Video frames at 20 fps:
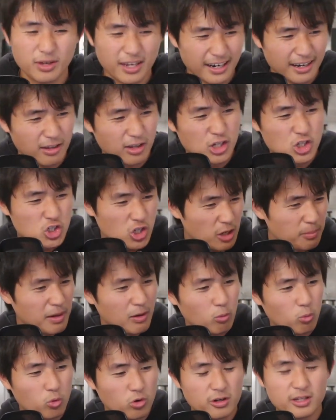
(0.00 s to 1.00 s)
You get a
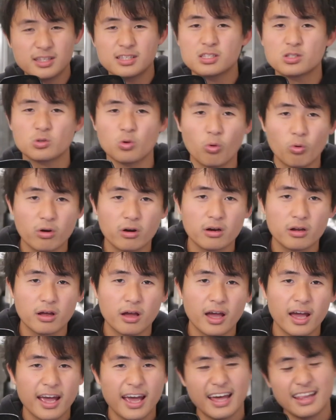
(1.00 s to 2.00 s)
legitimate wooden sword,
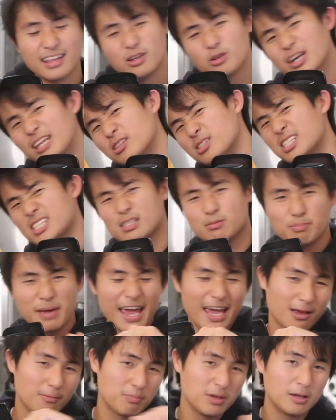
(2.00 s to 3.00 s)
and then you get to
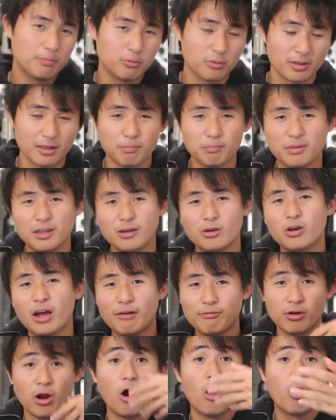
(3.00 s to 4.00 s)
smack people, and you
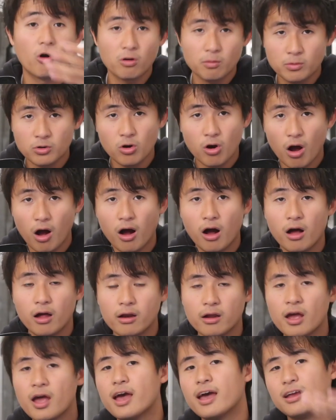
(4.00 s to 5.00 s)
have an armor on,
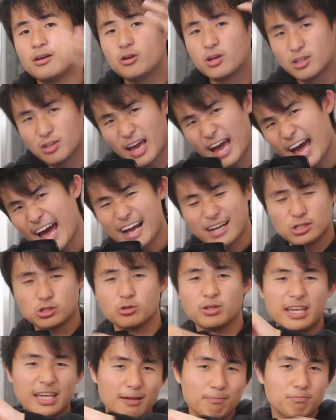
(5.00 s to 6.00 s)
and you get to
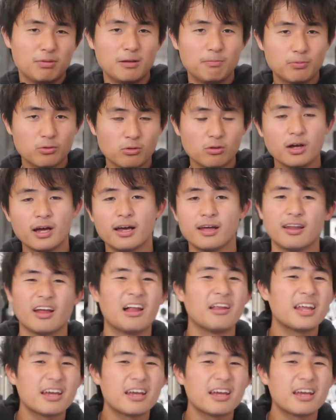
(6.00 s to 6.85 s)
actually hit people. Now,